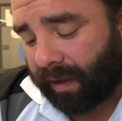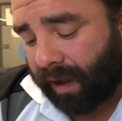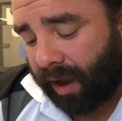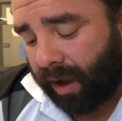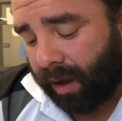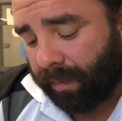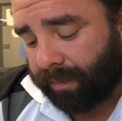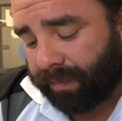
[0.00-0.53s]

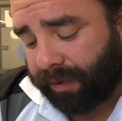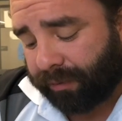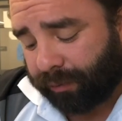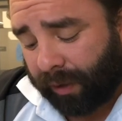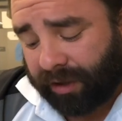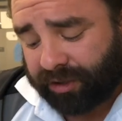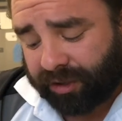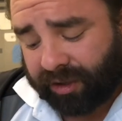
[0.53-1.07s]
The
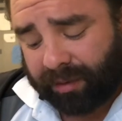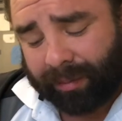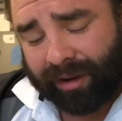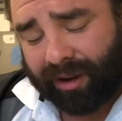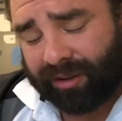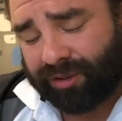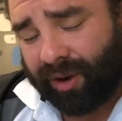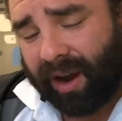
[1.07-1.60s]
French are going to
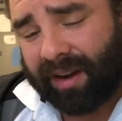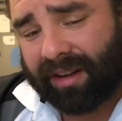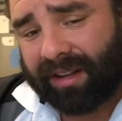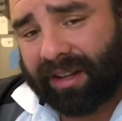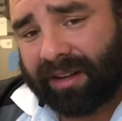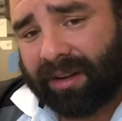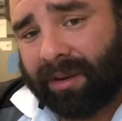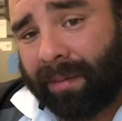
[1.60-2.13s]
be trying to
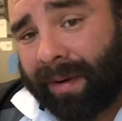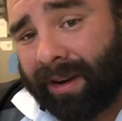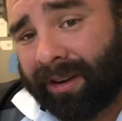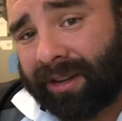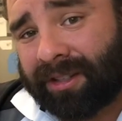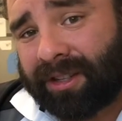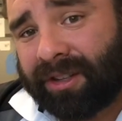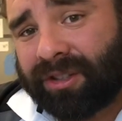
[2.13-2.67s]
get
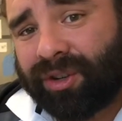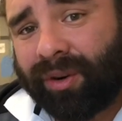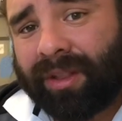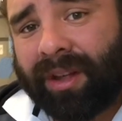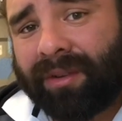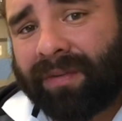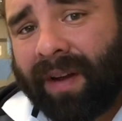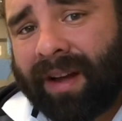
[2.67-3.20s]
Americans to join
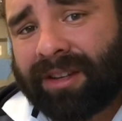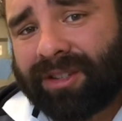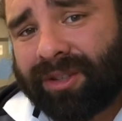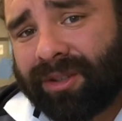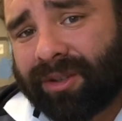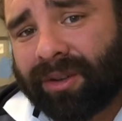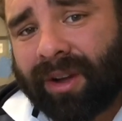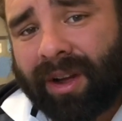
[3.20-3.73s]
their fight
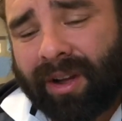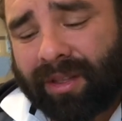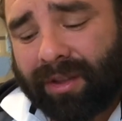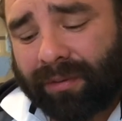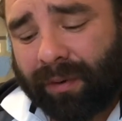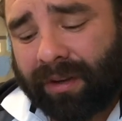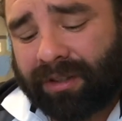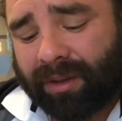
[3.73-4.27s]
too. The
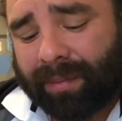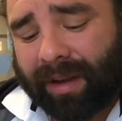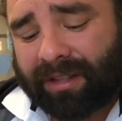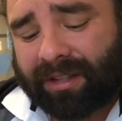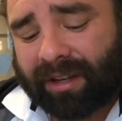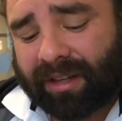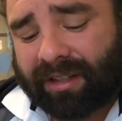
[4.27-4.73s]
French are basically